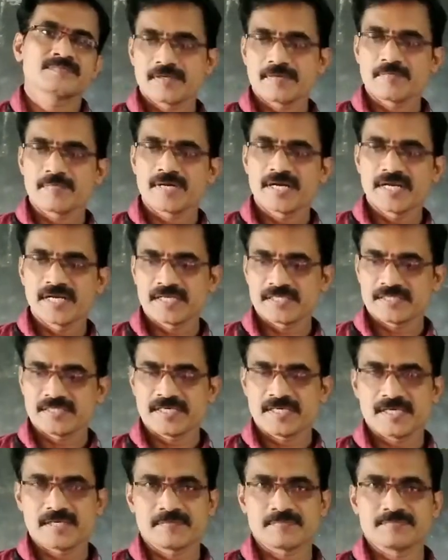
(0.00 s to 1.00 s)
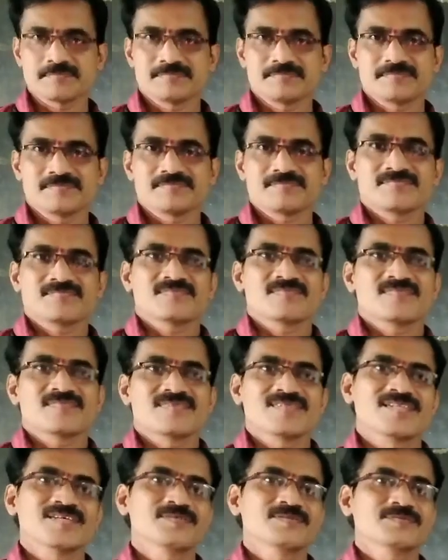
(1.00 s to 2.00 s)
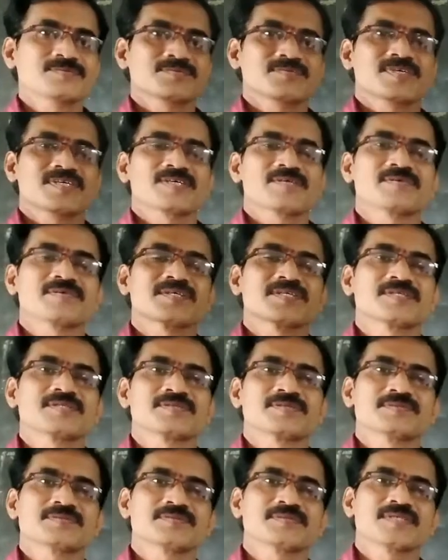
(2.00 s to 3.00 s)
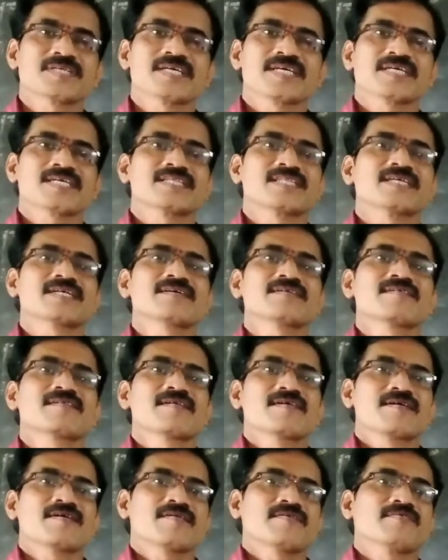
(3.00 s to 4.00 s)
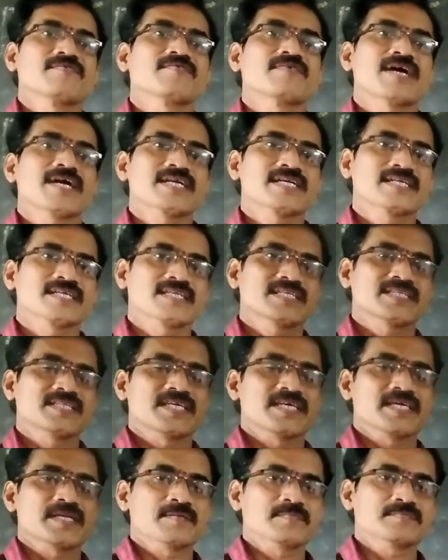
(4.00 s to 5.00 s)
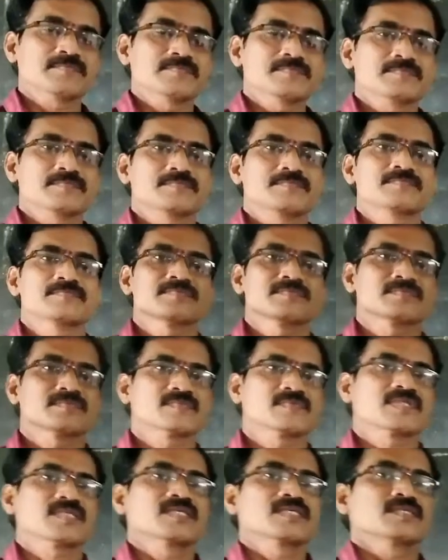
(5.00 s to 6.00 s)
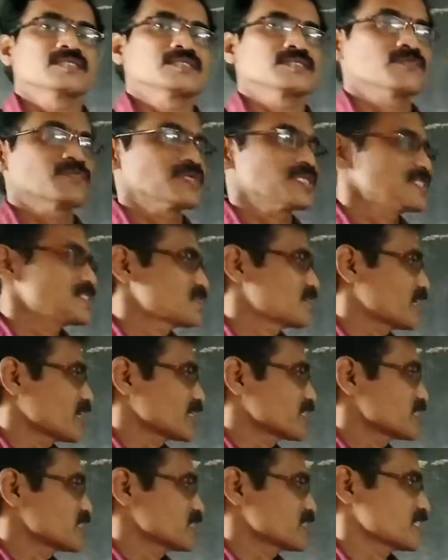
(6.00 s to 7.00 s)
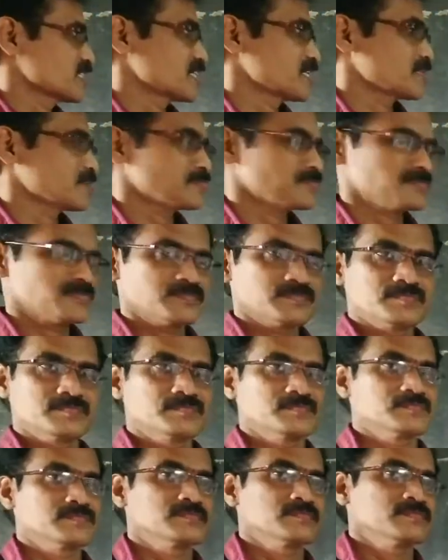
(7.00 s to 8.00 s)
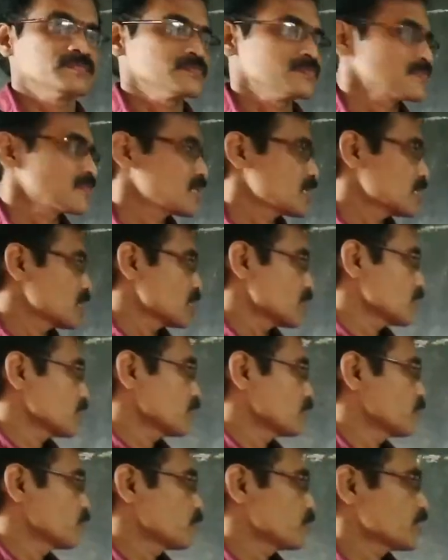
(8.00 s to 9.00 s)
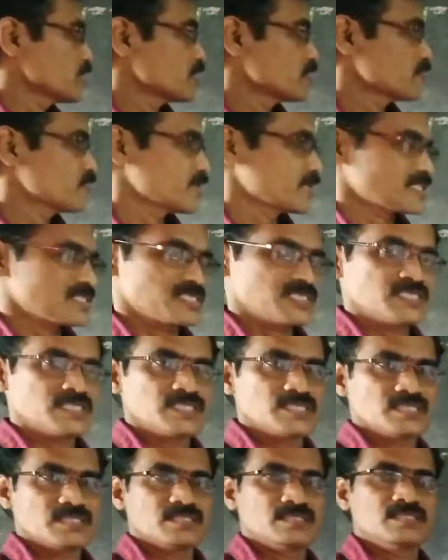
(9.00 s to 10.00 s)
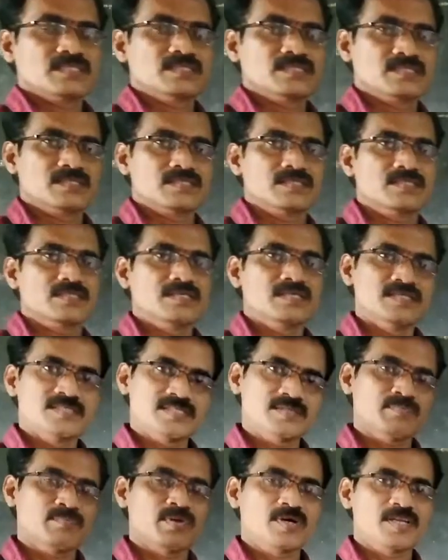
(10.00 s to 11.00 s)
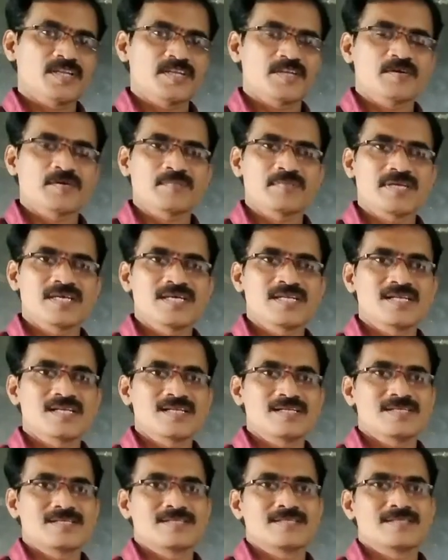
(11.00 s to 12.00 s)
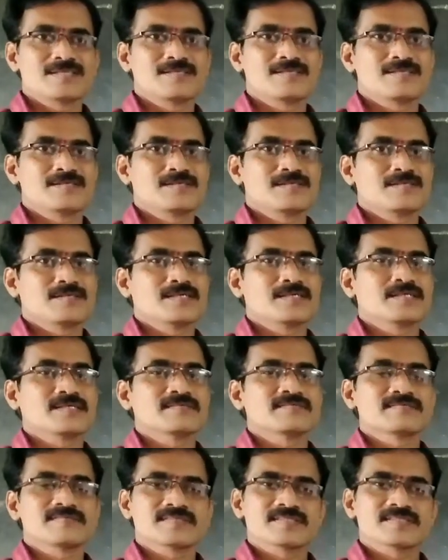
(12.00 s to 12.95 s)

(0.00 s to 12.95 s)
remainder theorem. Now we are going to take the factor theorem. So what is factor theorem? If P of x is a polynomial of